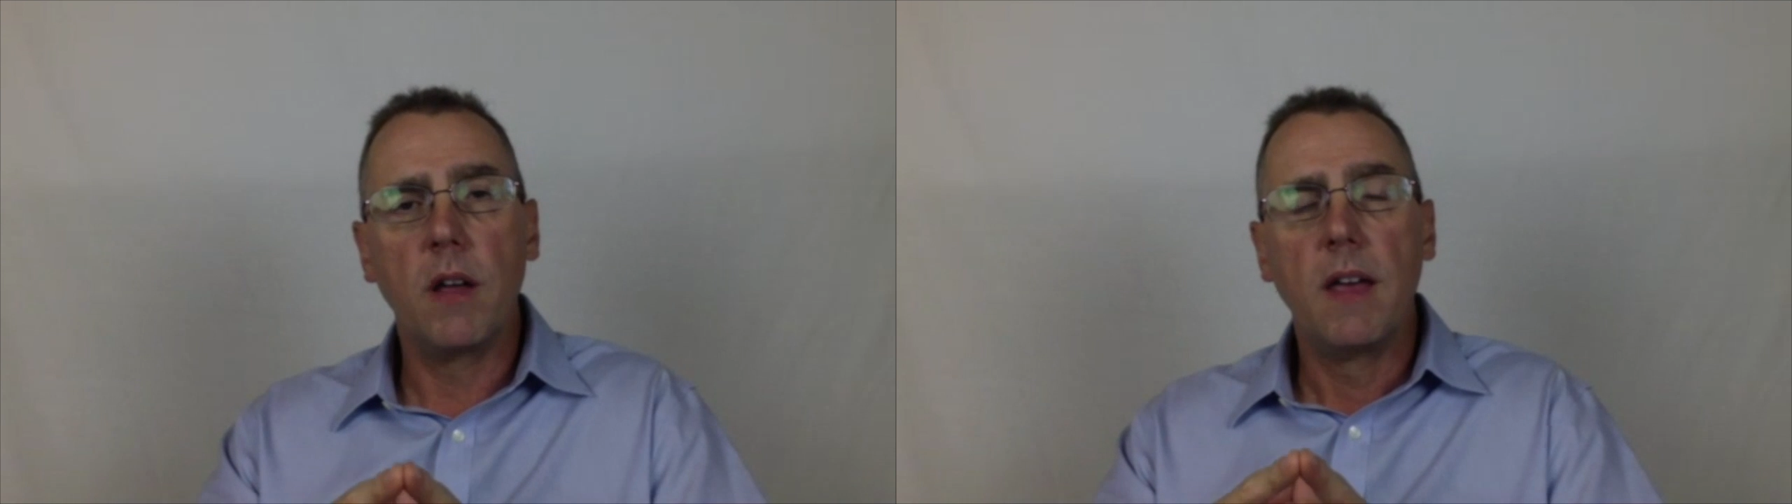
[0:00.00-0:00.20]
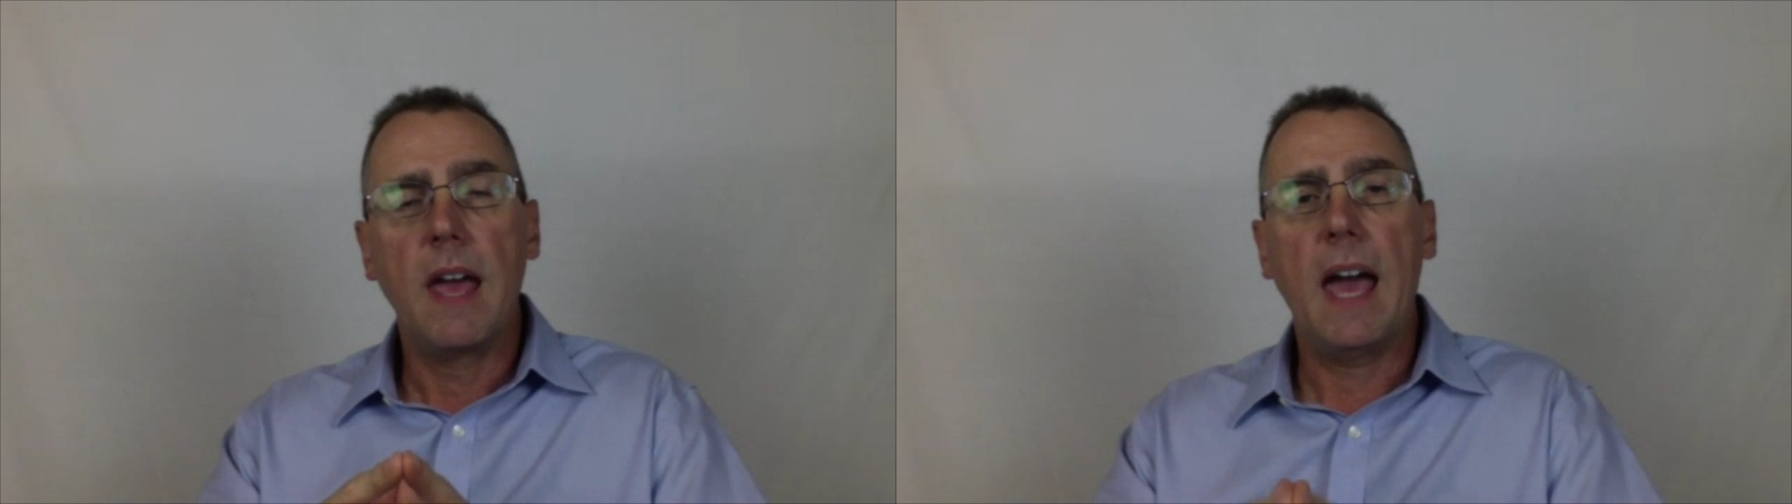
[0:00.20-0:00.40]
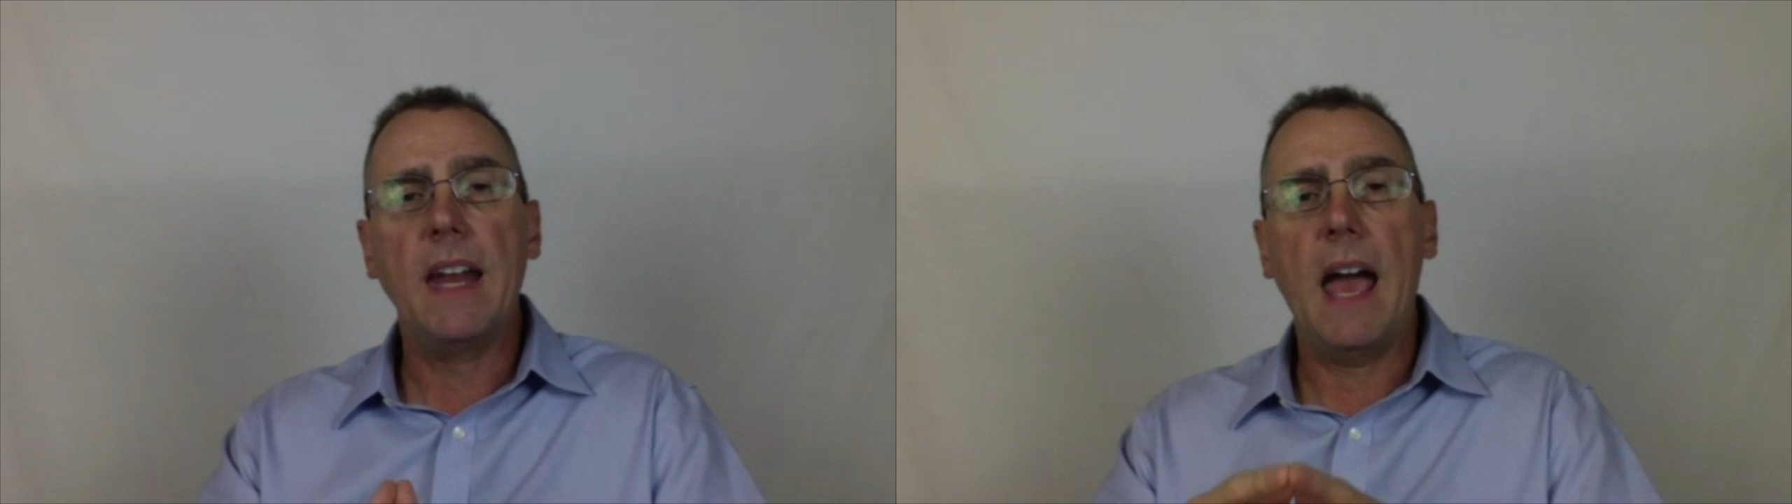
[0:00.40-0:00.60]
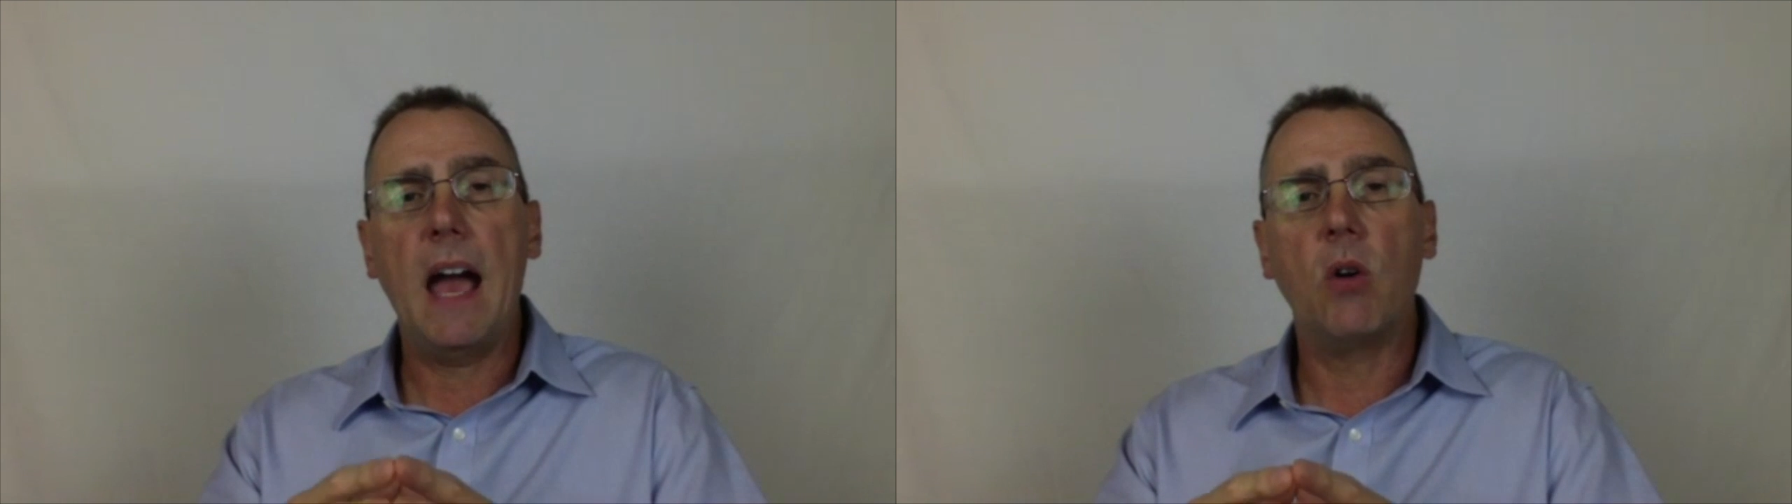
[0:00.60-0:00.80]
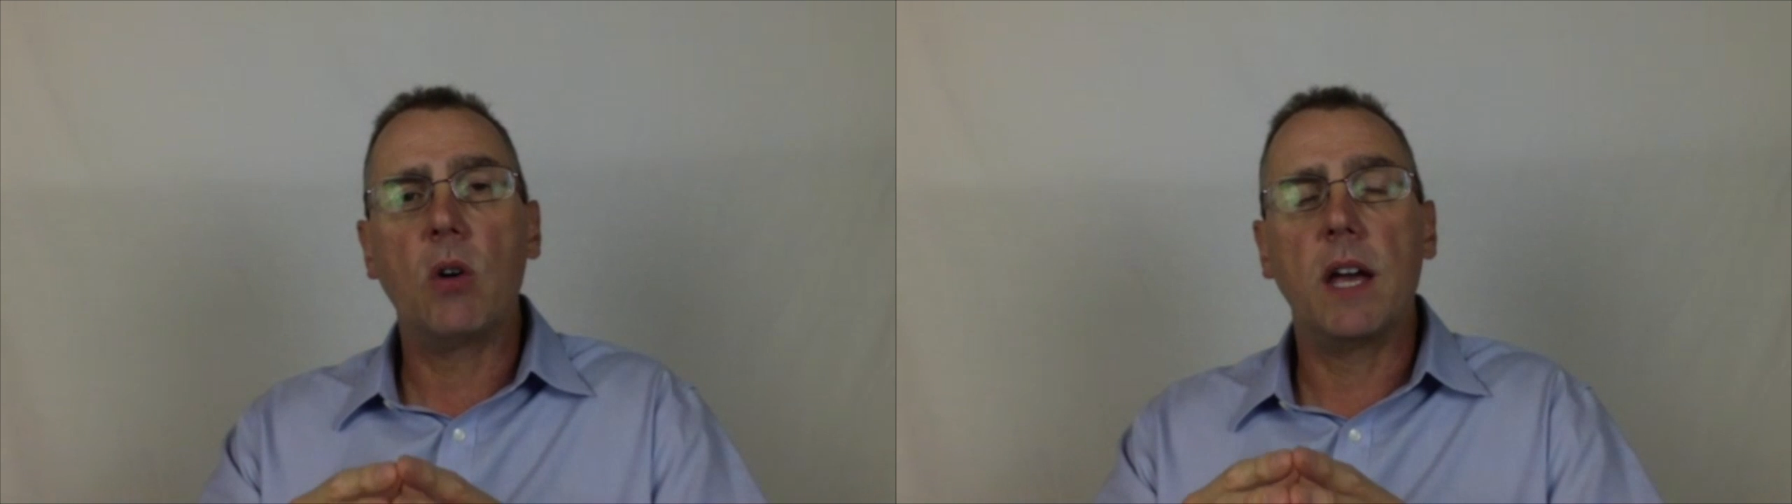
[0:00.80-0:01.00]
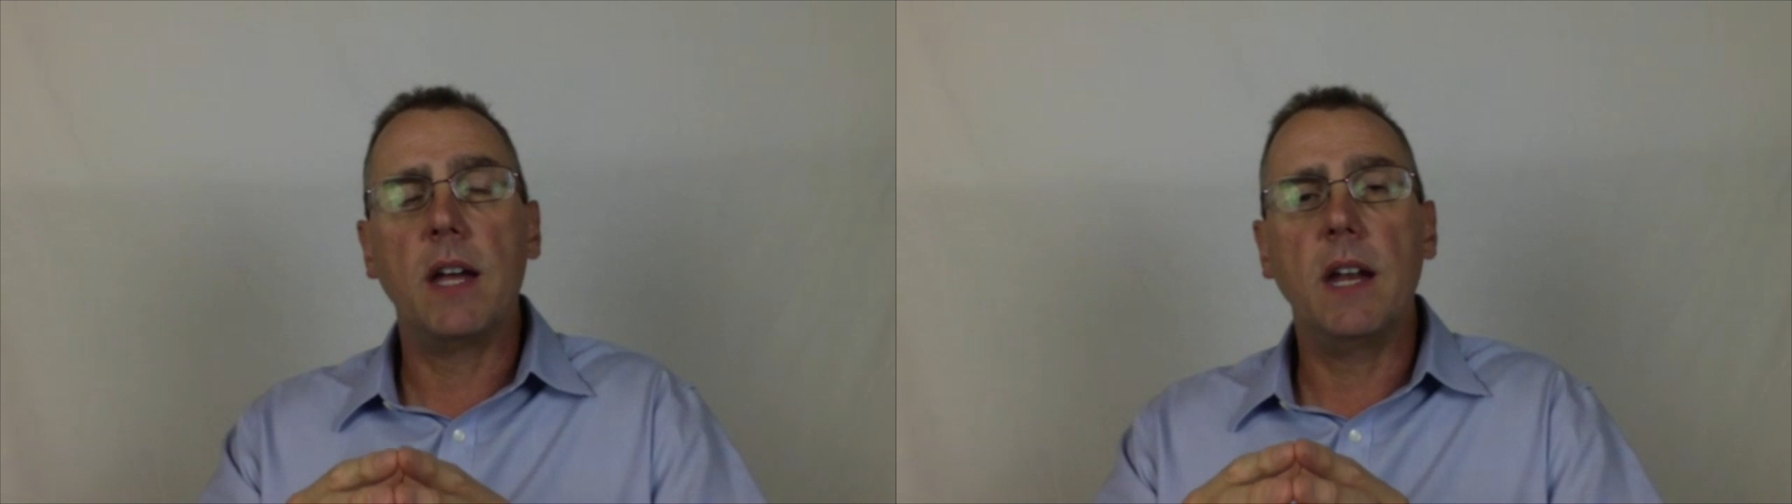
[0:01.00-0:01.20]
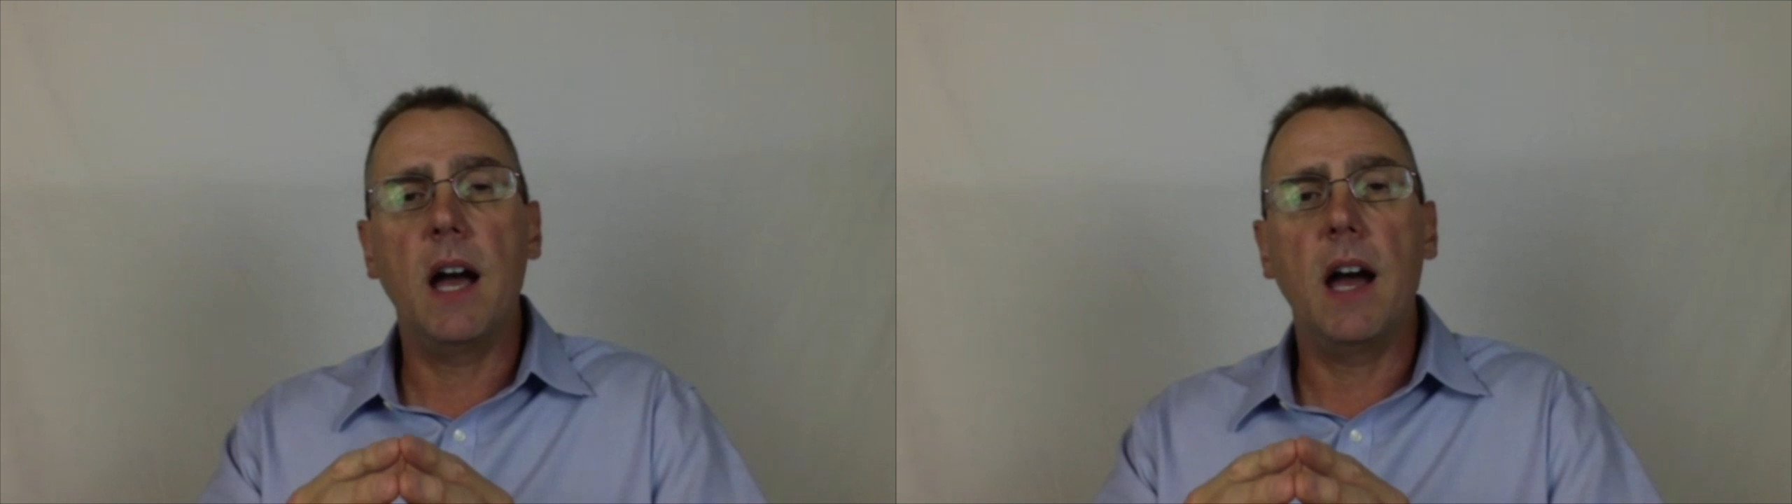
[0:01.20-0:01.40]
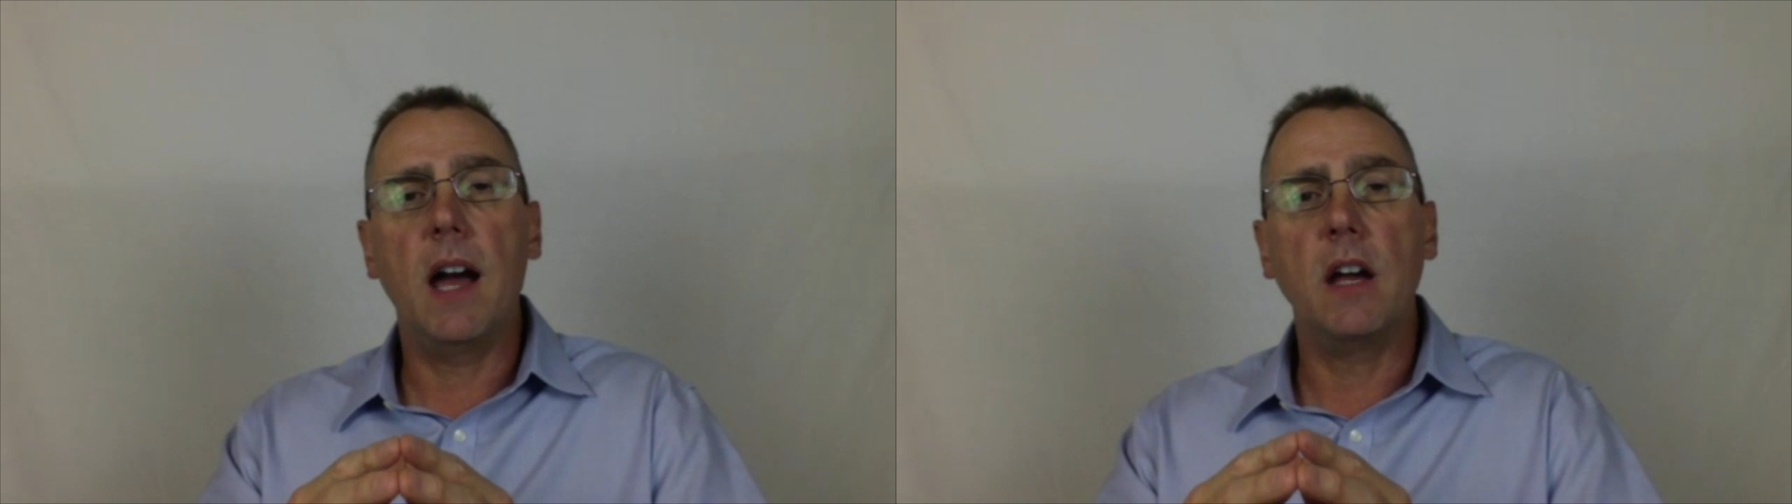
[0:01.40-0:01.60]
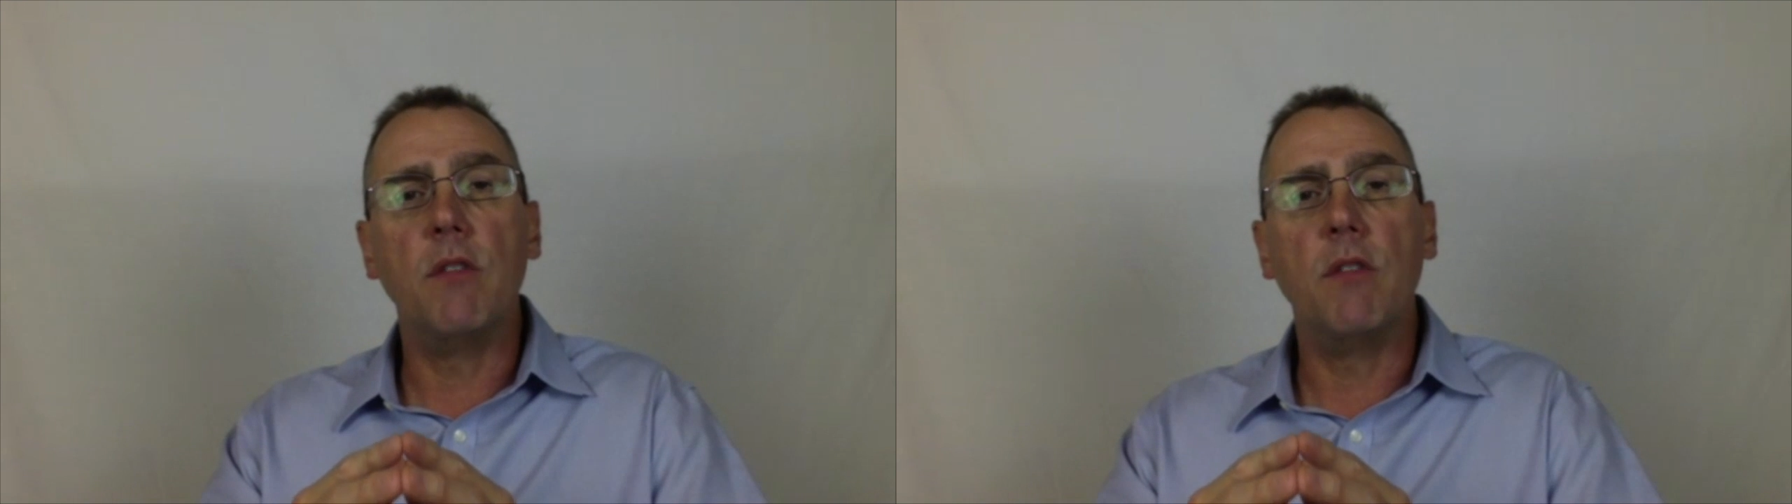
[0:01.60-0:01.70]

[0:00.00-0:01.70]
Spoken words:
and how can I